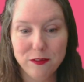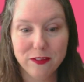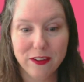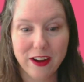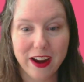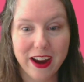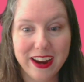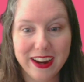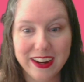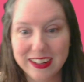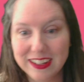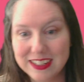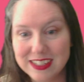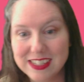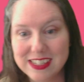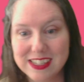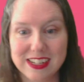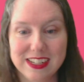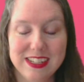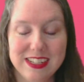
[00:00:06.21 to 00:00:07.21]

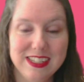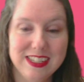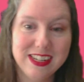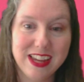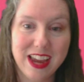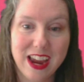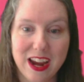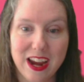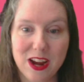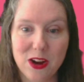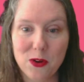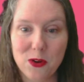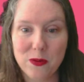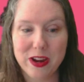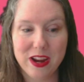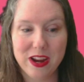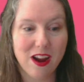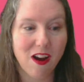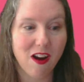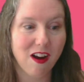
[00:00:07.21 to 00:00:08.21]
friends, today
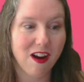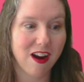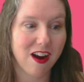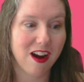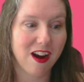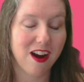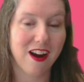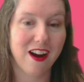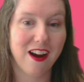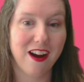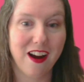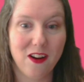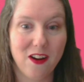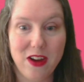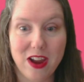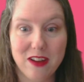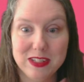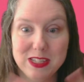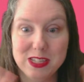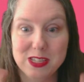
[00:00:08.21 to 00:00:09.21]
we
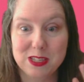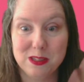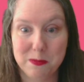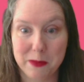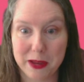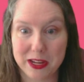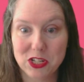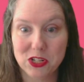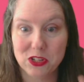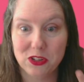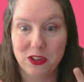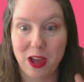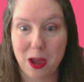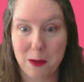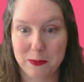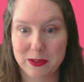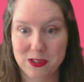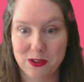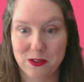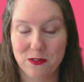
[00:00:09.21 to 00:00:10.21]
have a special
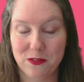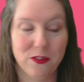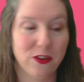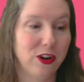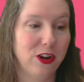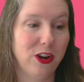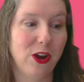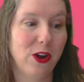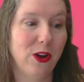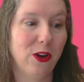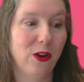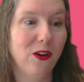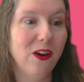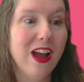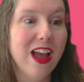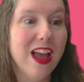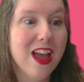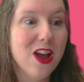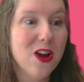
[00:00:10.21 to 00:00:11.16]
episode for you.